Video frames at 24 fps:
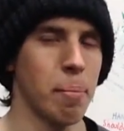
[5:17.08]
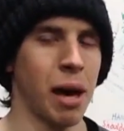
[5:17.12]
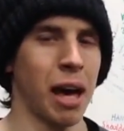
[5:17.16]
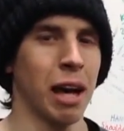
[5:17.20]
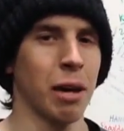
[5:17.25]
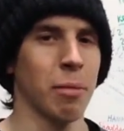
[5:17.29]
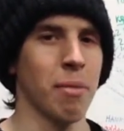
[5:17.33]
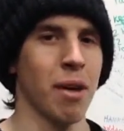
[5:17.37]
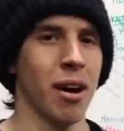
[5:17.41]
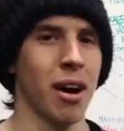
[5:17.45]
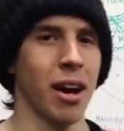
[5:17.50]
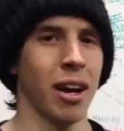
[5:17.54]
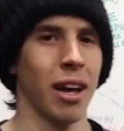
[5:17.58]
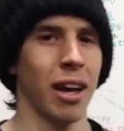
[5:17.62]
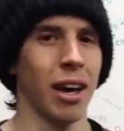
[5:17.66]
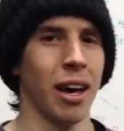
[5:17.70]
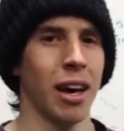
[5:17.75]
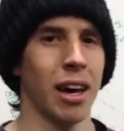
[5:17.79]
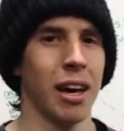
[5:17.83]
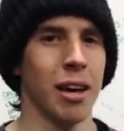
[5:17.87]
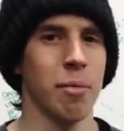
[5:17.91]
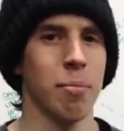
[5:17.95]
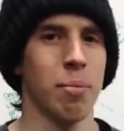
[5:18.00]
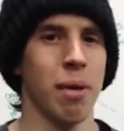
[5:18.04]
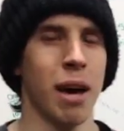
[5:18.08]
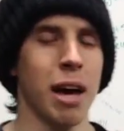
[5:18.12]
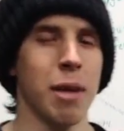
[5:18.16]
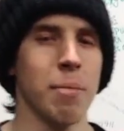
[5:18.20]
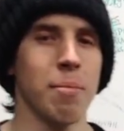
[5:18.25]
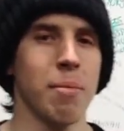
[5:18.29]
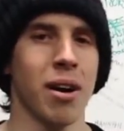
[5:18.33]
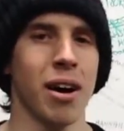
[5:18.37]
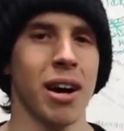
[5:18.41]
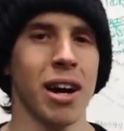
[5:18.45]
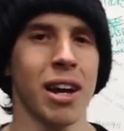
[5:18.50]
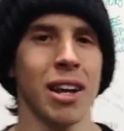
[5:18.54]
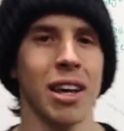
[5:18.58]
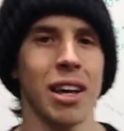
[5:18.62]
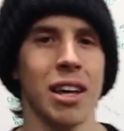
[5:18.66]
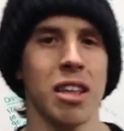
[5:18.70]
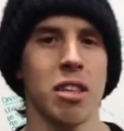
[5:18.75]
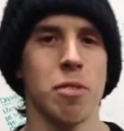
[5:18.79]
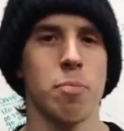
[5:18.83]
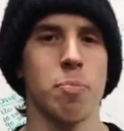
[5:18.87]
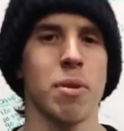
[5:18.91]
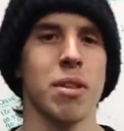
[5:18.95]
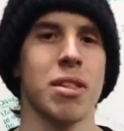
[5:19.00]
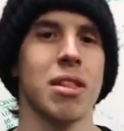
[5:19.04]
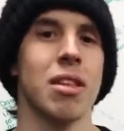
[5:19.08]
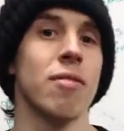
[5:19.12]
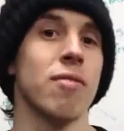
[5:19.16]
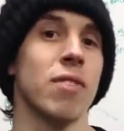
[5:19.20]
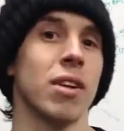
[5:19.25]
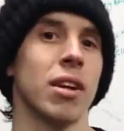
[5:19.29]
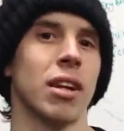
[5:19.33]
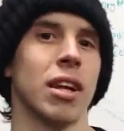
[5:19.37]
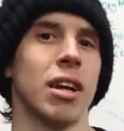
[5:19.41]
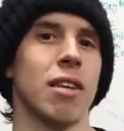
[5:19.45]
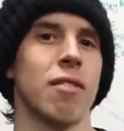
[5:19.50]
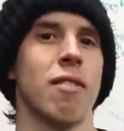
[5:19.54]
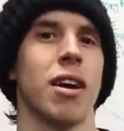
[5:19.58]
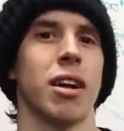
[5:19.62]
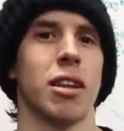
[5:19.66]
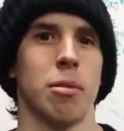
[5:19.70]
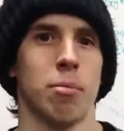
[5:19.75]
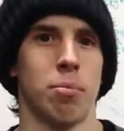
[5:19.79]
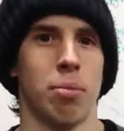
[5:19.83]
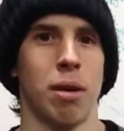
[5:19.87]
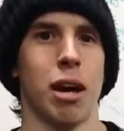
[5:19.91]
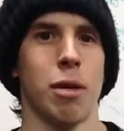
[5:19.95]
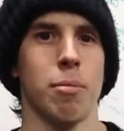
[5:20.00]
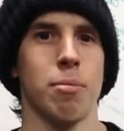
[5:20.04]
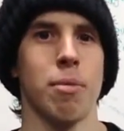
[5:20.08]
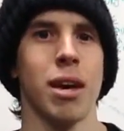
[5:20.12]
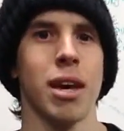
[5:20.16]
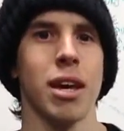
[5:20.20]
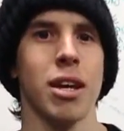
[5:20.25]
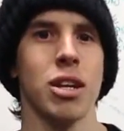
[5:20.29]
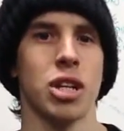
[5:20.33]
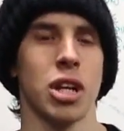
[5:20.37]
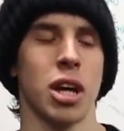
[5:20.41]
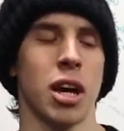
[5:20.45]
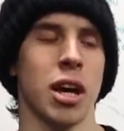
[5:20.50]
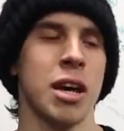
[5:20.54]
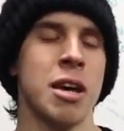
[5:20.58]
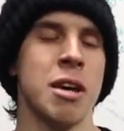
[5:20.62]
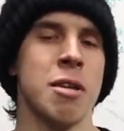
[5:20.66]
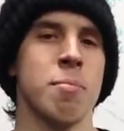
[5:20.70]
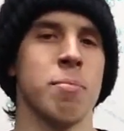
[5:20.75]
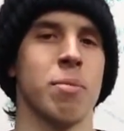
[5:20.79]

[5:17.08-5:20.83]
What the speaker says: pec minor, and pec minor specifically rather than pec major